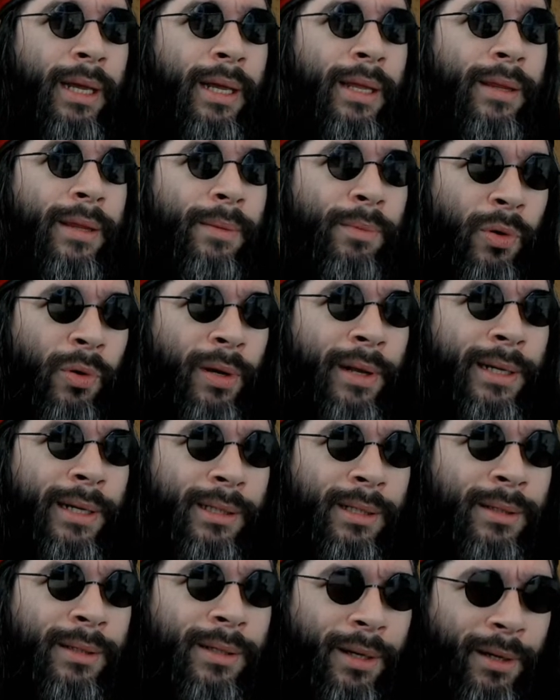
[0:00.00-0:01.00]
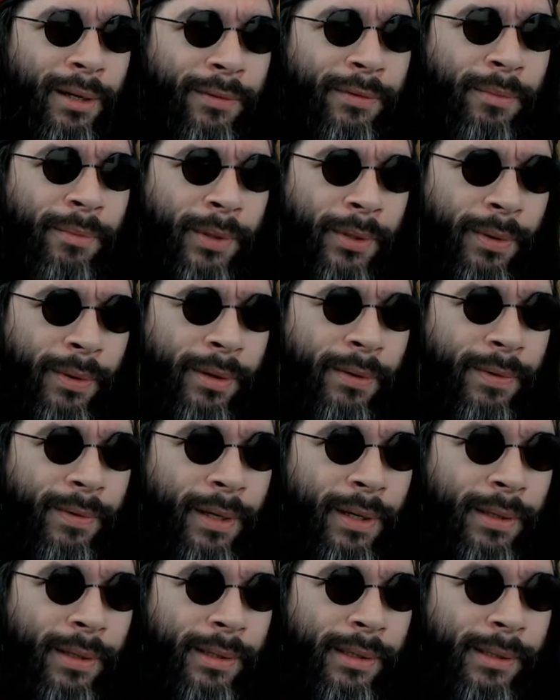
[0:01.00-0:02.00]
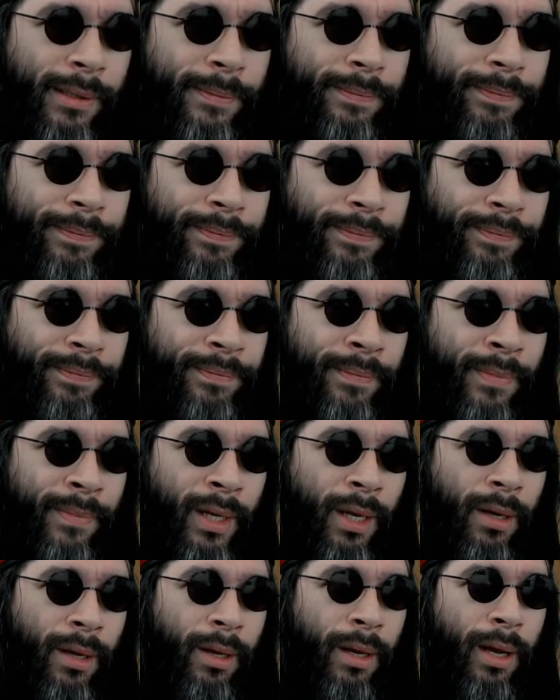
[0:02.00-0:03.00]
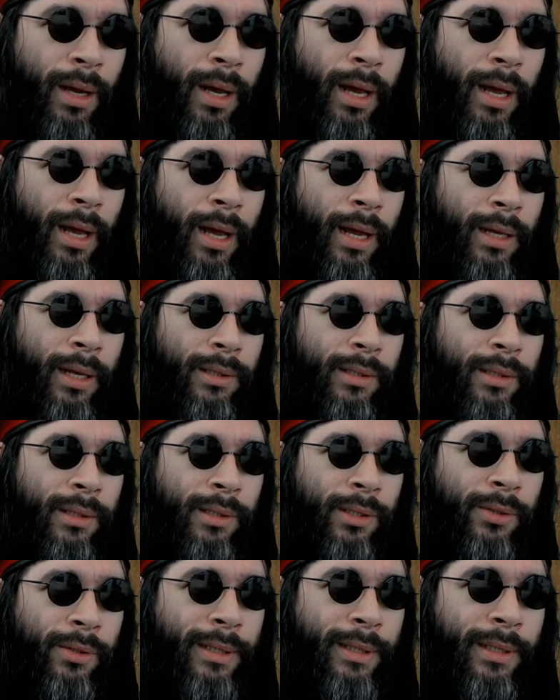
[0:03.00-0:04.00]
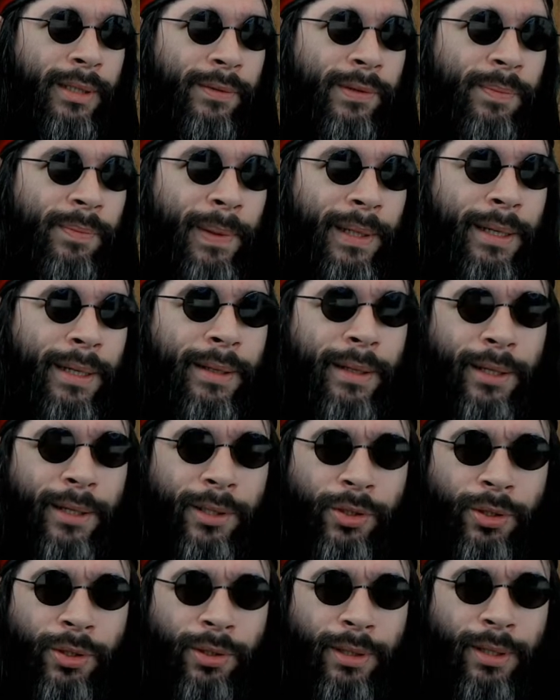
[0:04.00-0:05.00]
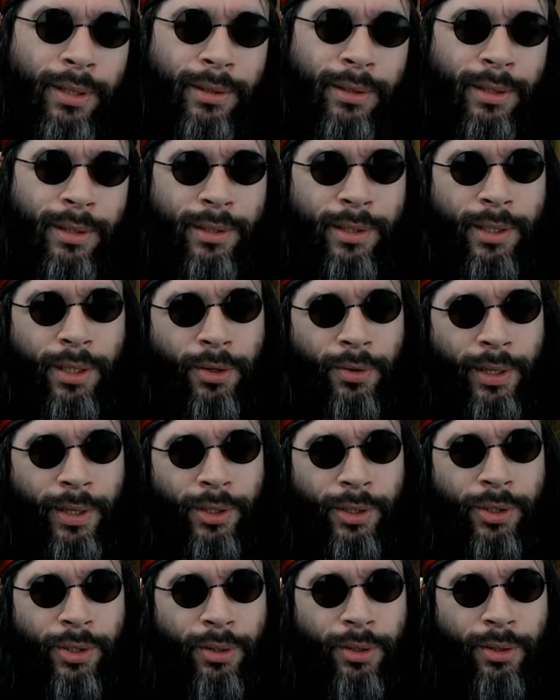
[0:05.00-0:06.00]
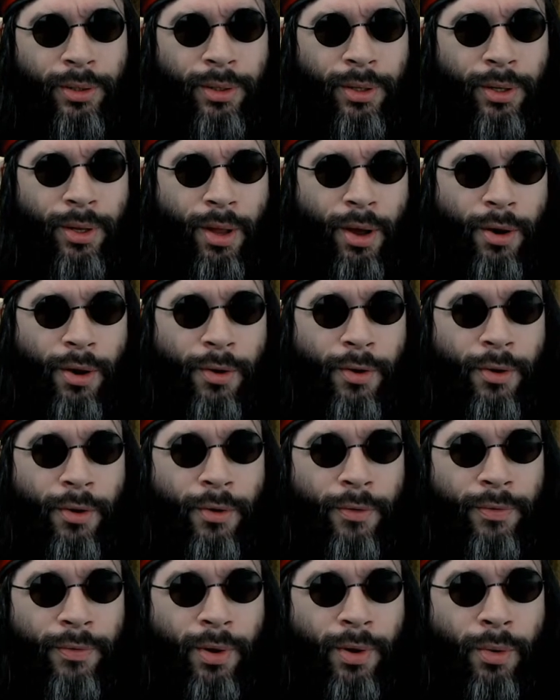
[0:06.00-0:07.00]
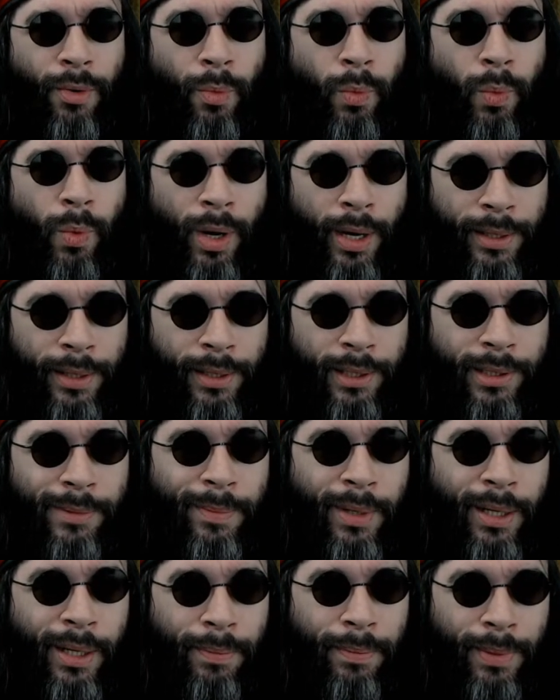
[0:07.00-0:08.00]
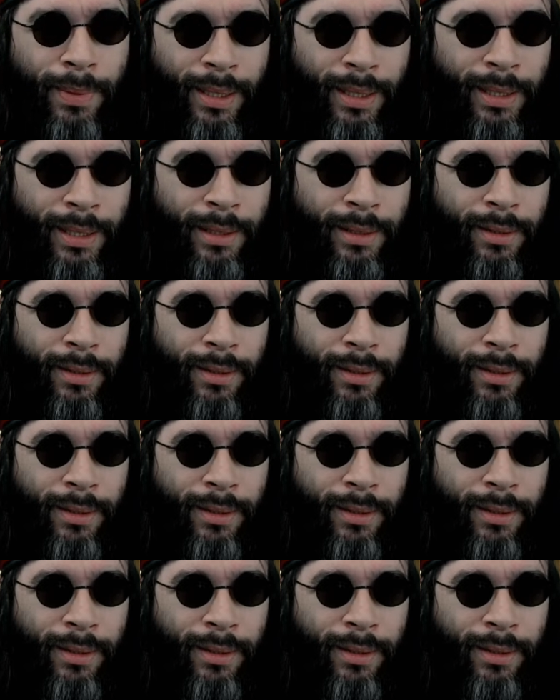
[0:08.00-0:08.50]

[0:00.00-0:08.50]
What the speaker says: They're more likely to die from coronavirus. And so there's a great deal of speculation and consideration over why this might be.